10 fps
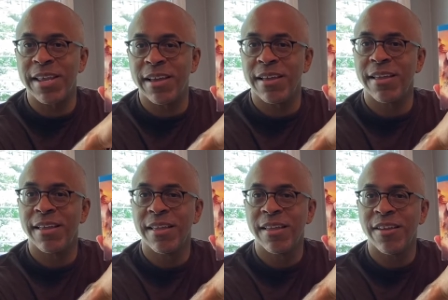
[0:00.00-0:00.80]
like that? I
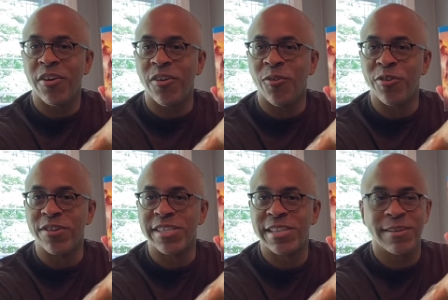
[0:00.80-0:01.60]
think so. Or
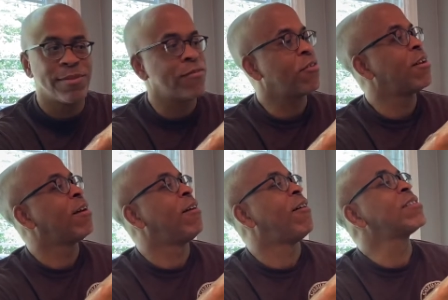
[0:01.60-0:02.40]
you can see them different?
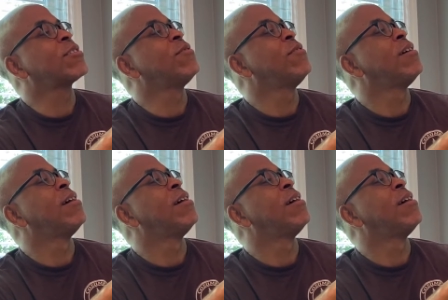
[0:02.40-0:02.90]
Yeah. That's cool.